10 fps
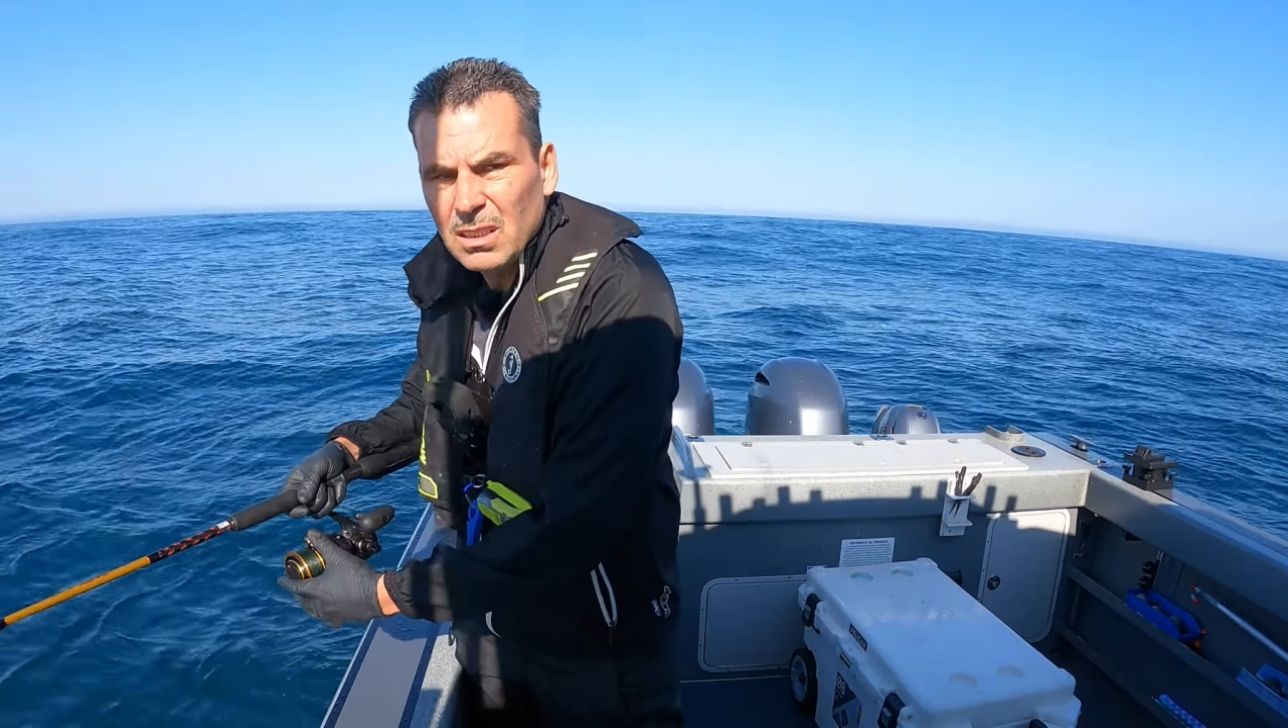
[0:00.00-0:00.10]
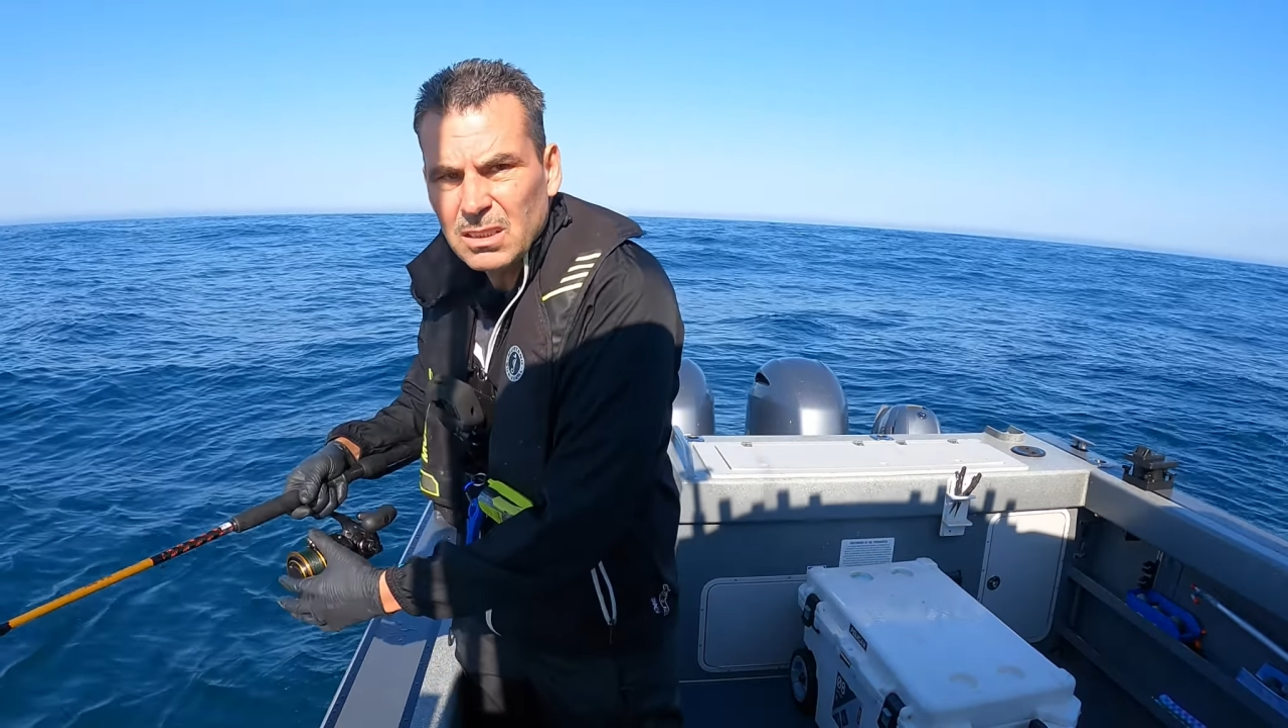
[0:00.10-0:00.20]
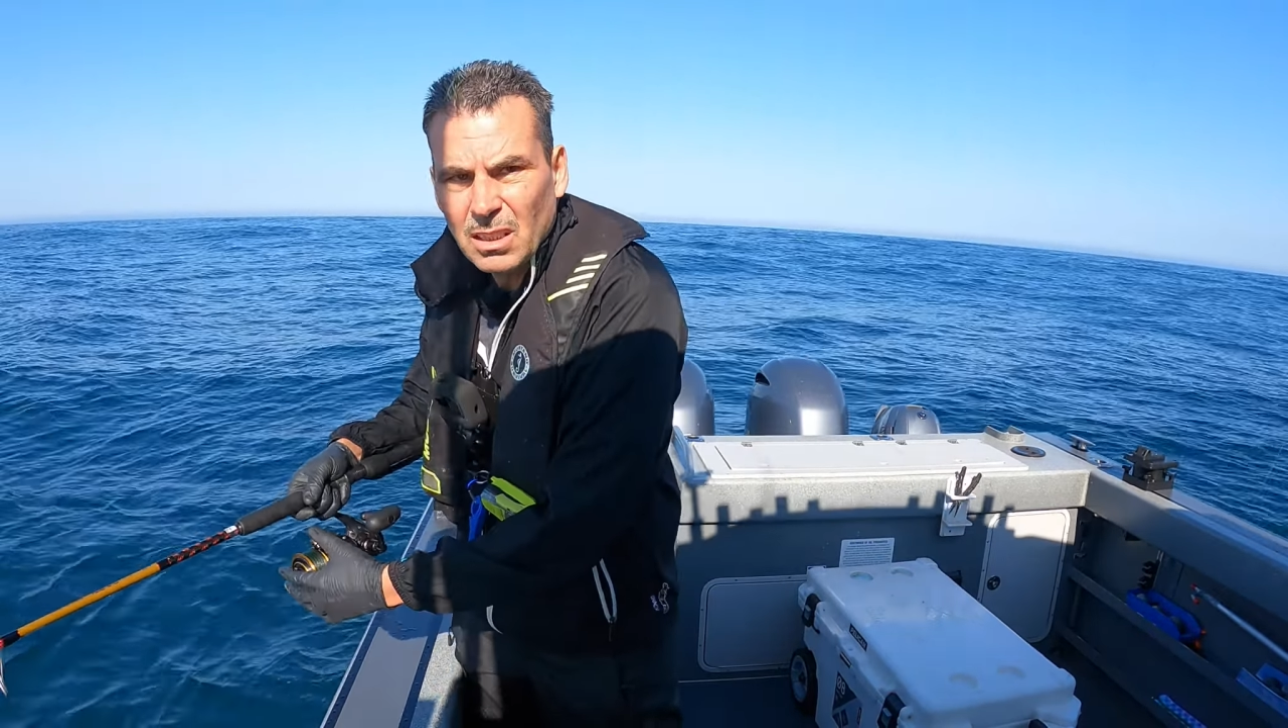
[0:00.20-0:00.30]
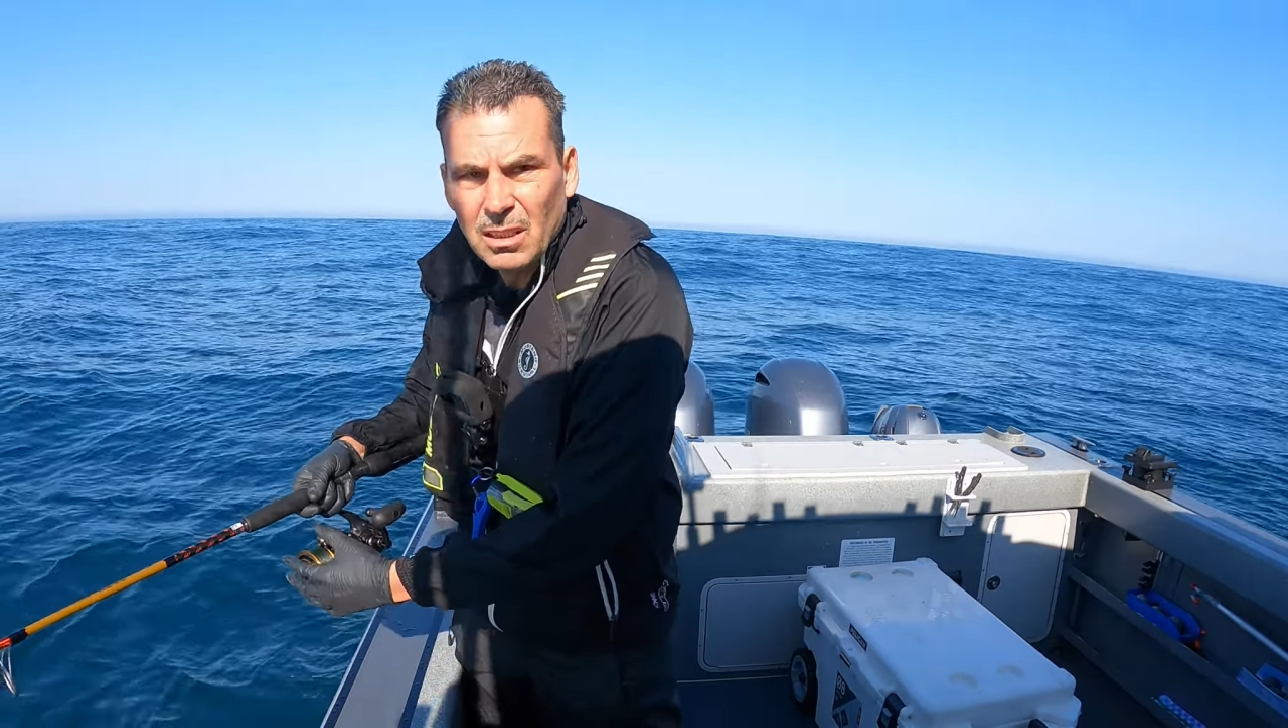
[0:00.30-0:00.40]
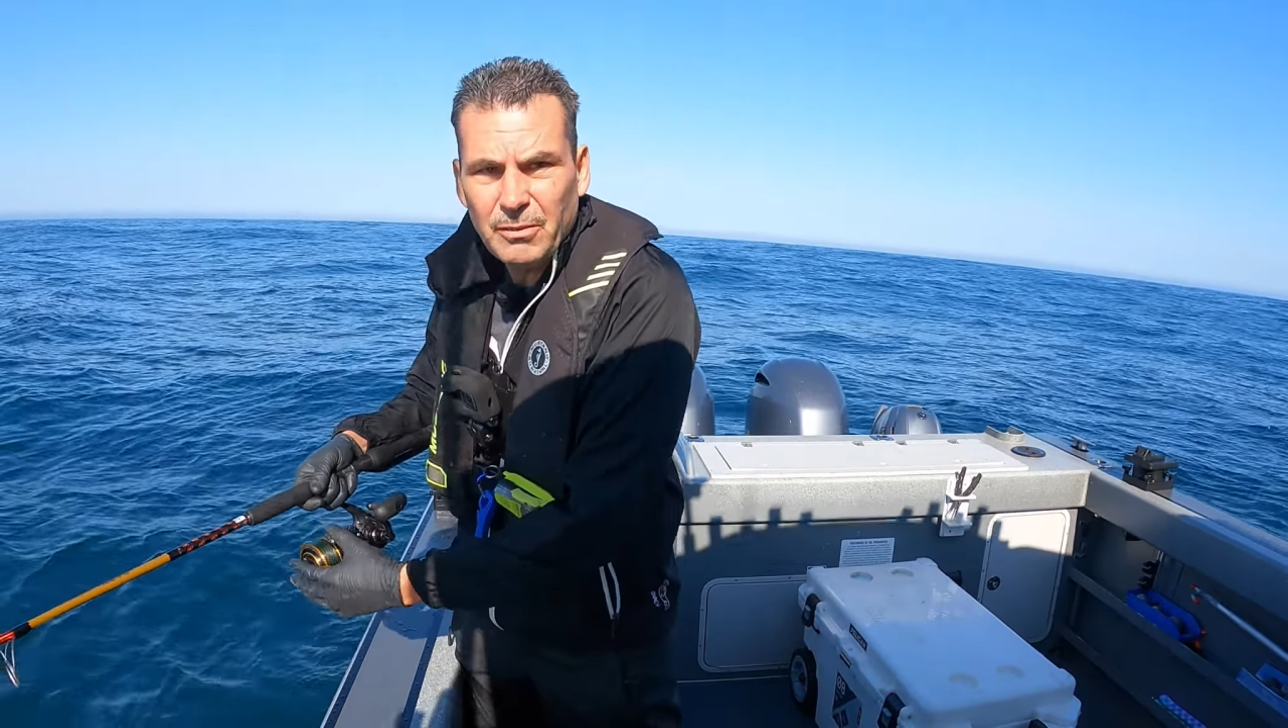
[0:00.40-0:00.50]

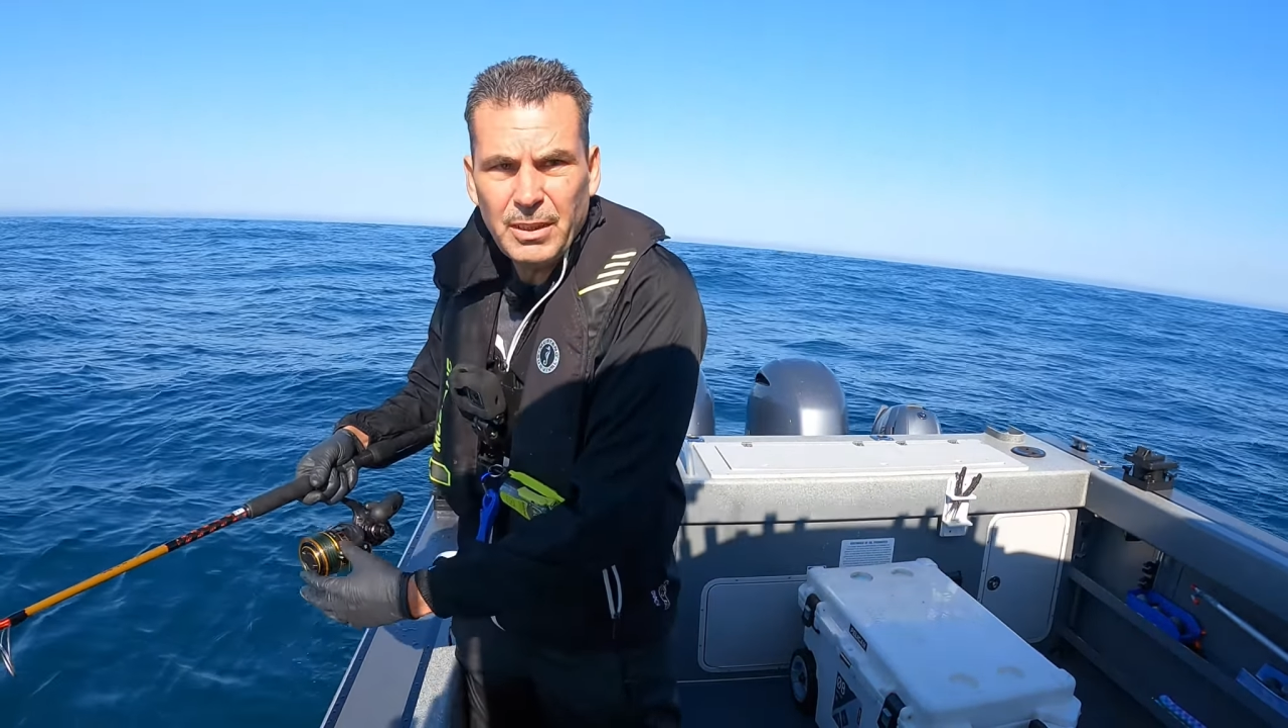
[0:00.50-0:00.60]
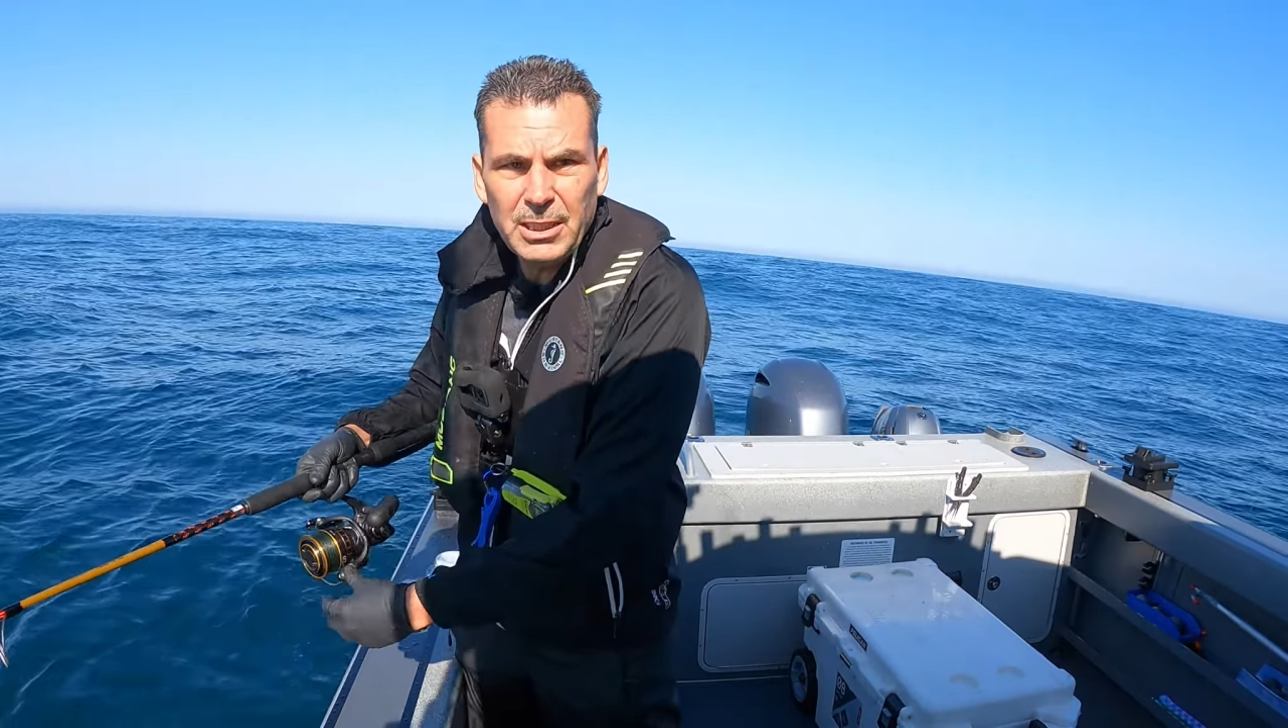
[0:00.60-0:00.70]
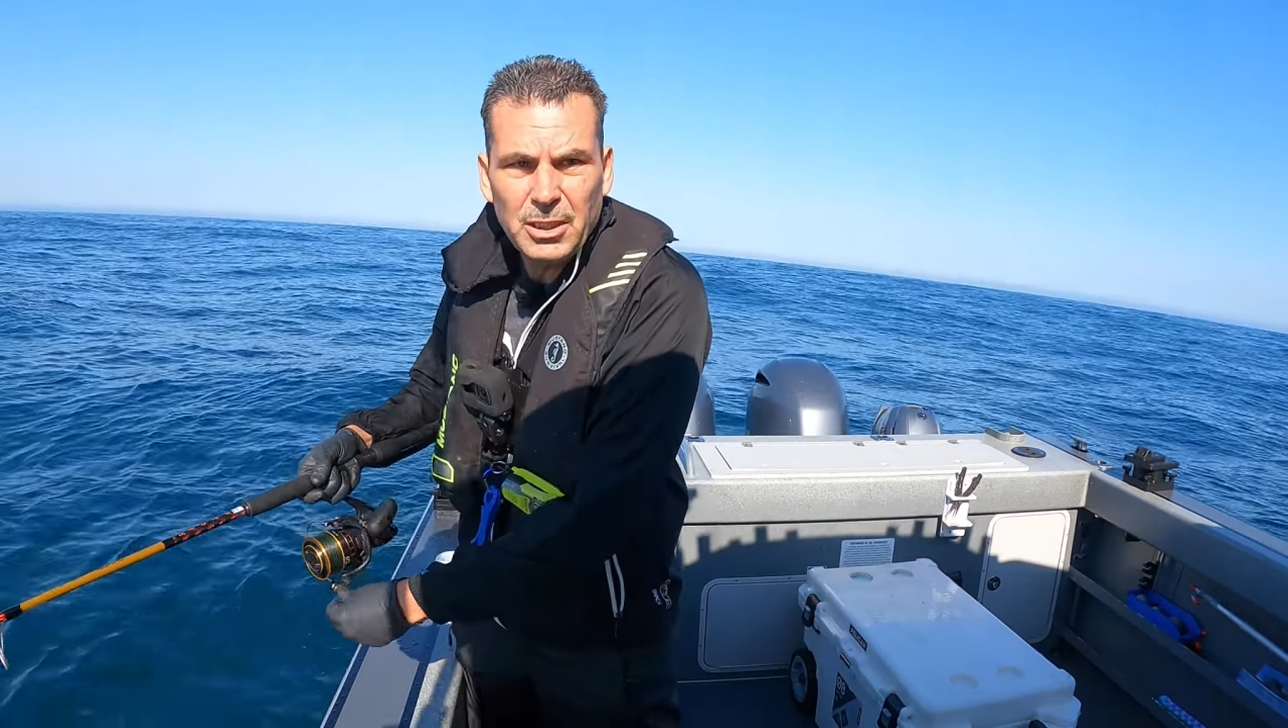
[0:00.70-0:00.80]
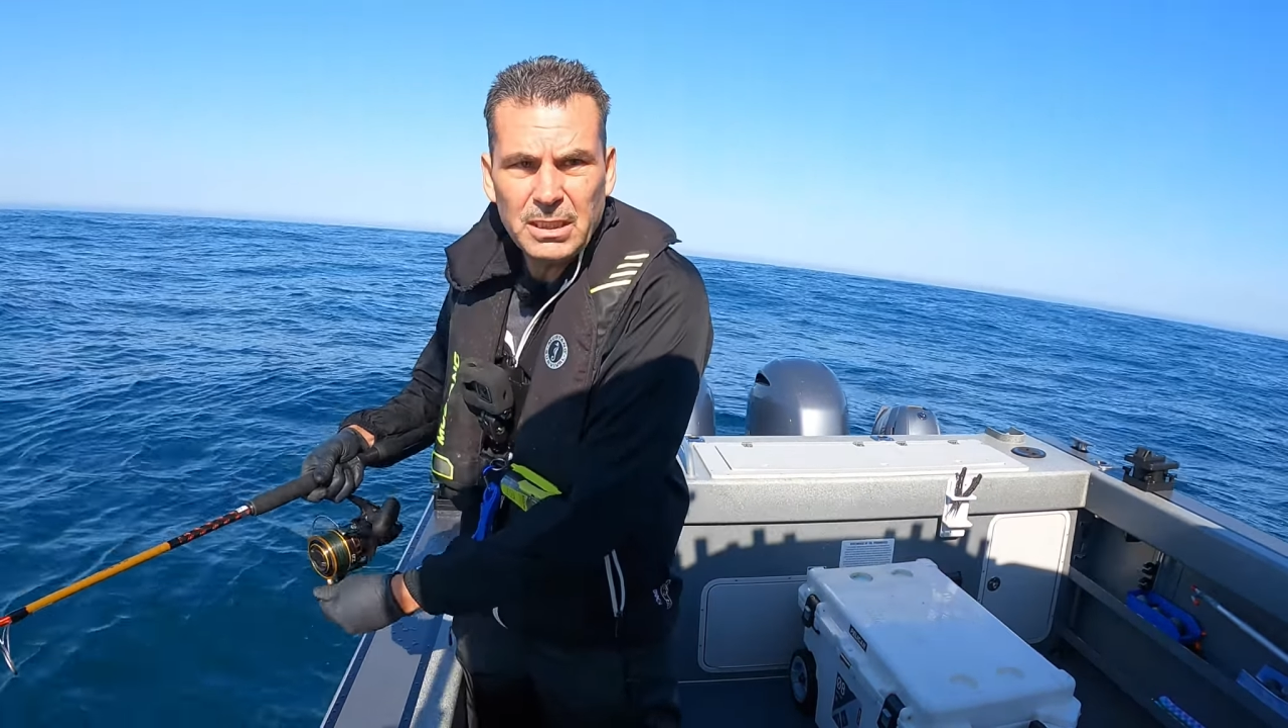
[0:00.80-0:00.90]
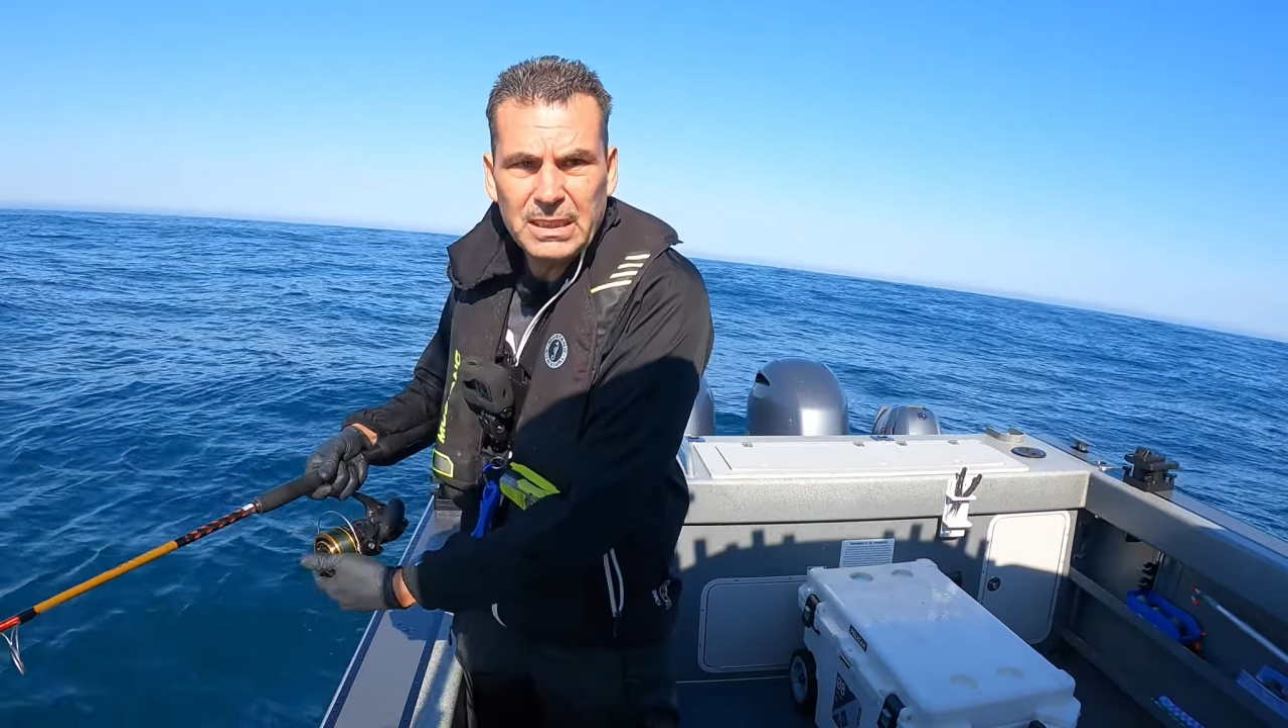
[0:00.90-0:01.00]
So the fish are